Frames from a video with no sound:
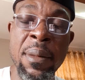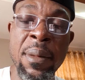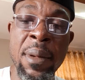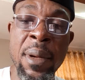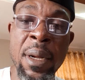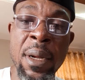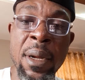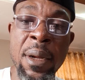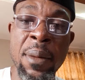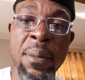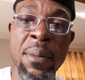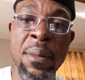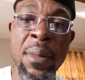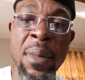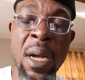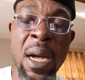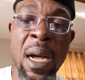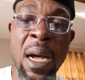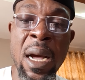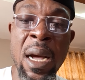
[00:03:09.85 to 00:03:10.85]
um,
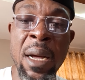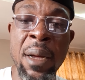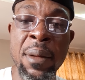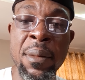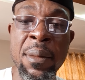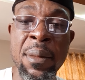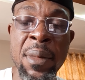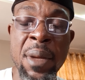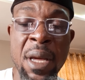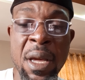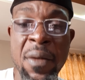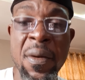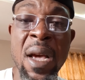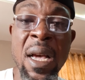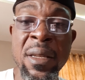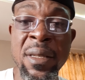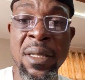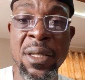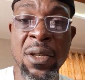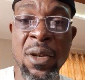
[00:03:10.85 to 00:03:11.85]
are
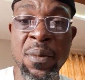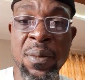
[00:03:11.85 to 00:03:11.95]
areas in your